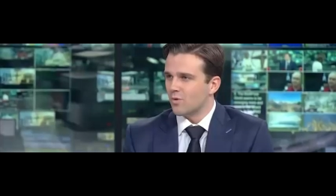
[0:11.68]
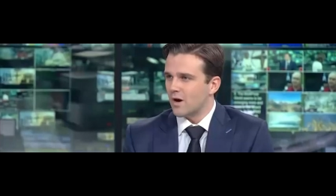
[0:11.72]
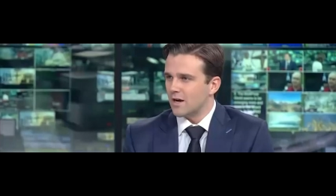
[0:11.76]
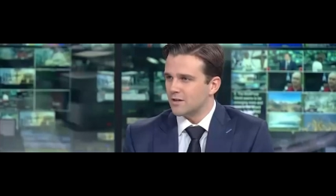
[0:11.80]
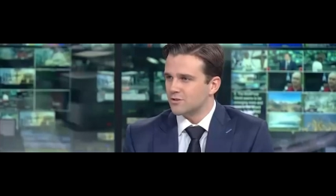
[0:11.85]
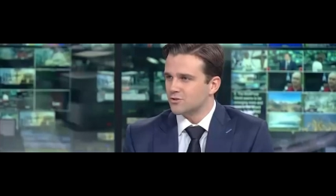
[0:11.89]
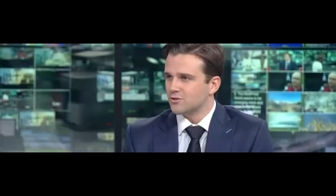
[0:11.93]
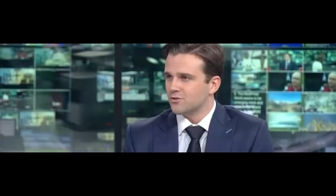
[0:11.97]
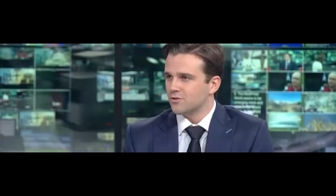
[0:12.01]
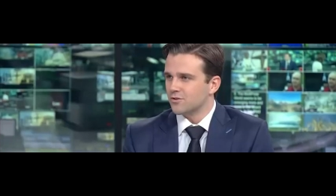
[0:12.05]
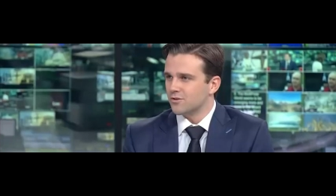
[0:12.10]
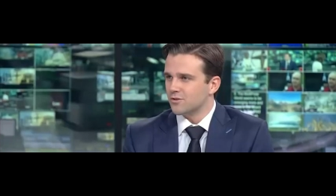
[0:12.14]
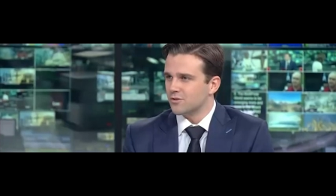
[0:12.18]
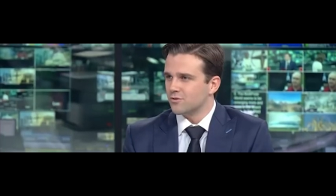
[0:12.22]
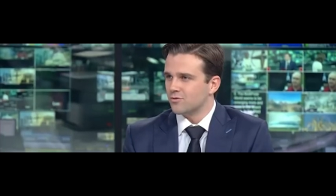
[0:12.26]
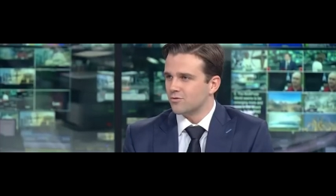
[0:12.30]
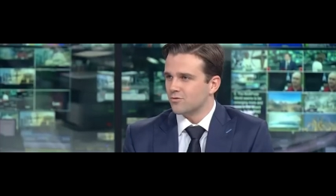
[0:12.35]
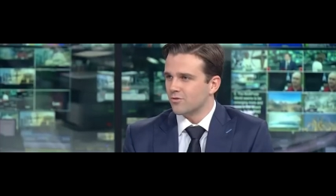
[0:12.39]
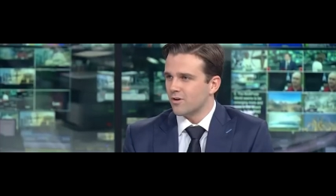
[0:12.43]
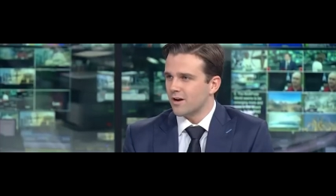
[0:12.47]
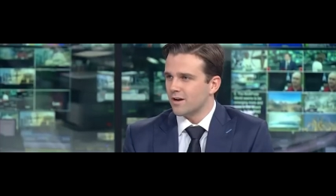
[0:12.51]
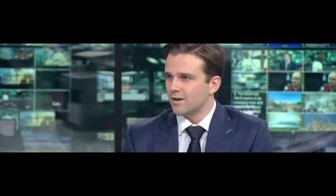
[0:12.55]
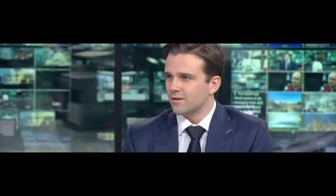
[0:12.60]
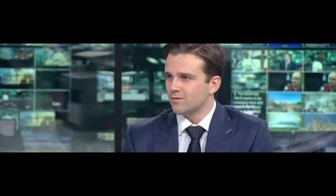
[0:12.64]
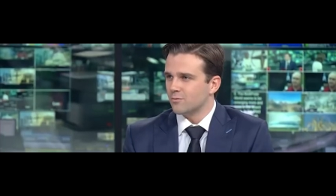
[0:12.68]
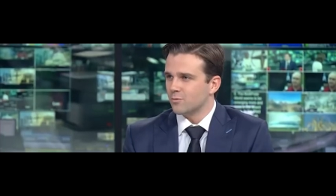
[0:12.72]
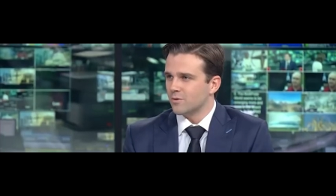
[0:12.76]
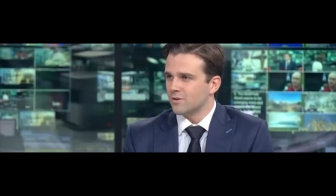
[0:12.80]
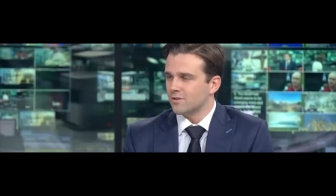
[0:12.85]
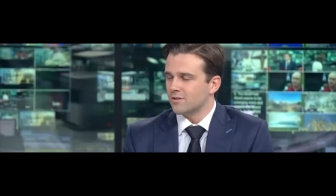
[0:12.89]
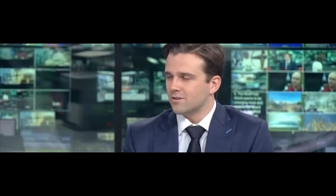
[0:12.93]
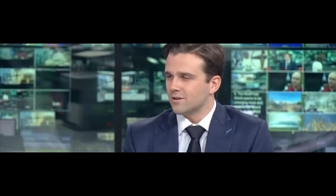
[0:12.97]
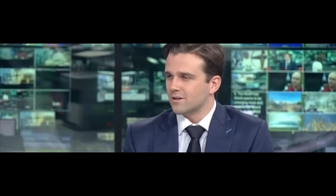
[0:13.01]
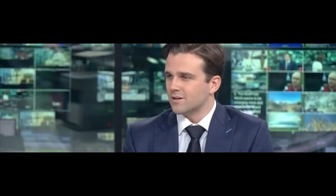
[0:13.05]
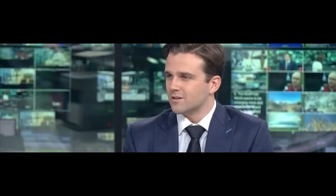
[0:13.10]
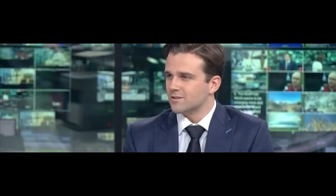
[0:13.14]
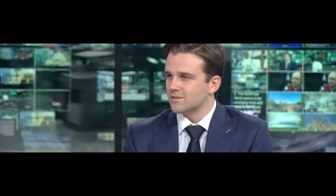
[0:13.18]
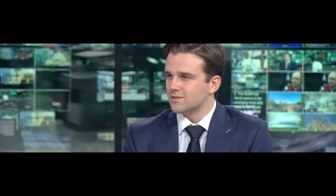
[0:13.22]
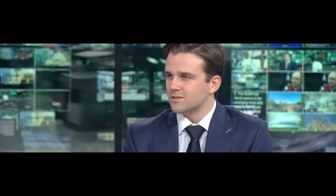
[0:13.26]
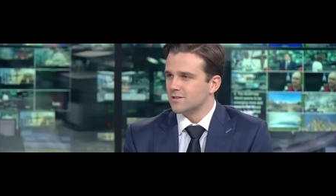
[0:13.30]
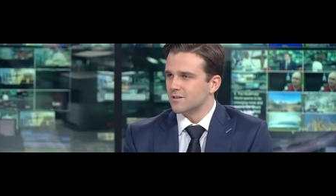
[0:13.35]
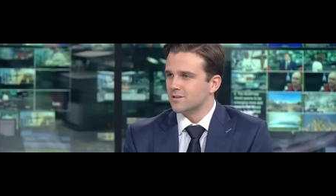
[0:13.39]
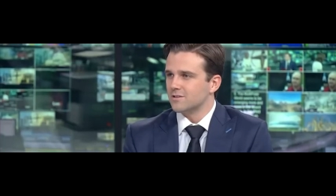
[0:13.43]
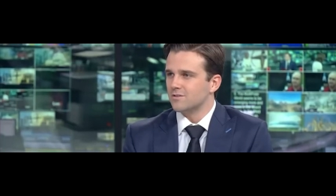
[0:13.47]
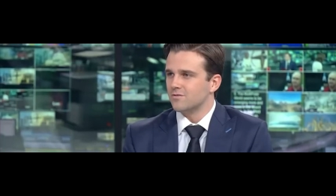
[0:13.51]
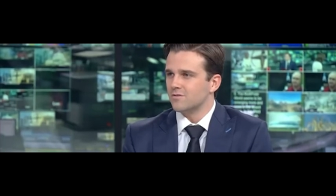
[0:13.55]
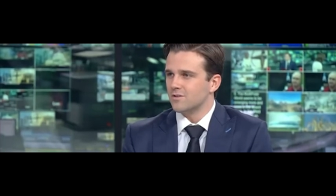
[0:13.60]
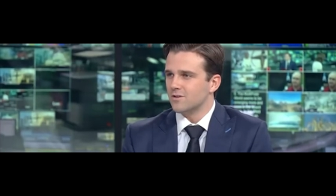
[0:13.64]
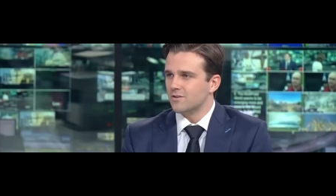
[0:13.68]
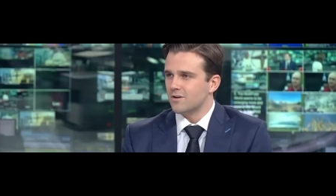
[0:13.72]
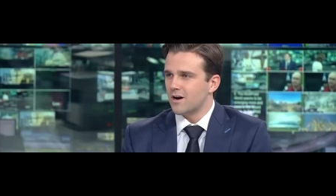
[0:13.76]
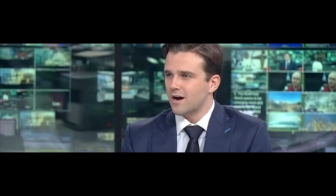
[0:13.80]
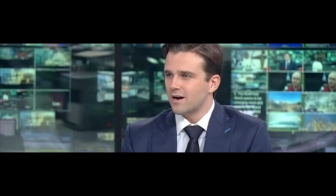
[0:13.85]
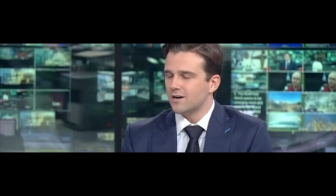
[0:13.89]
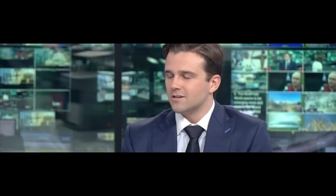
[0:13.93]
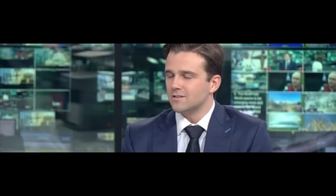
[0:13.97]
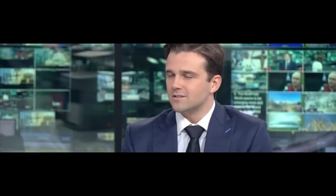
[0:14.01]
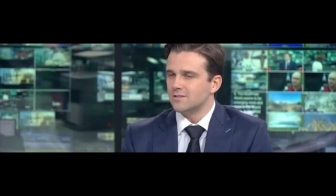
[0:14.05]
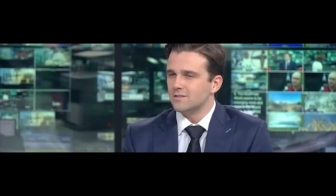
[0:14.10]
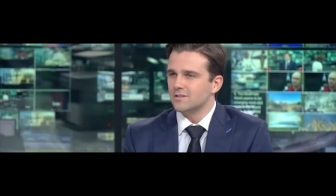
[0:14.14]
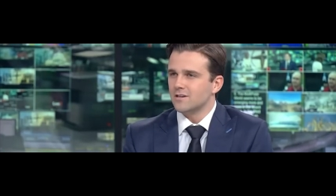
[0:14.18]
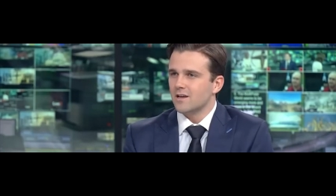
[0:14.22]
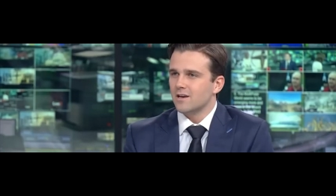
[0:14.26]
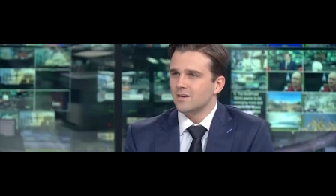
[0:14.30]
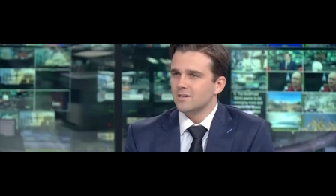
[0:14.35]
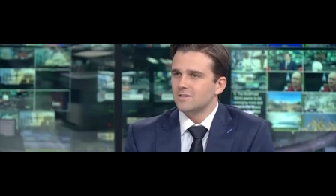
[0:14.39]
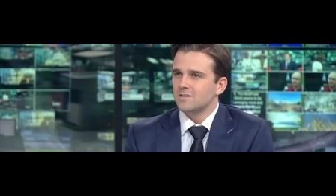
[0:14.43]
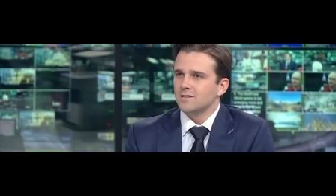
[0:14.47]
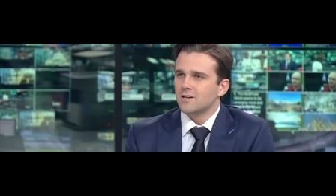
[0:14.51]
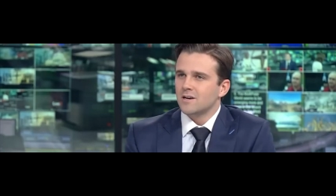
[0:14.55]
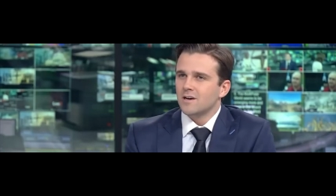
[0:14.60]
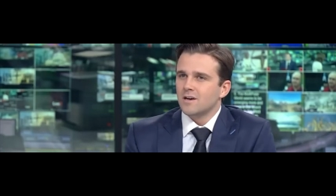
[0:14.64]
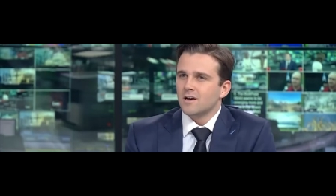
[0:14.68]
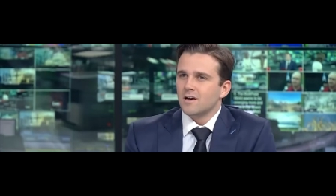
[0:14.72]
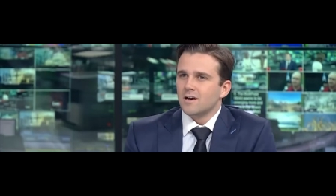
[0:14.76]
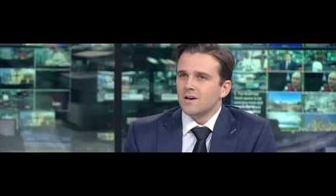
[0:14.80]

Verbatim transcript: Western Ukraine with the consent of the United States.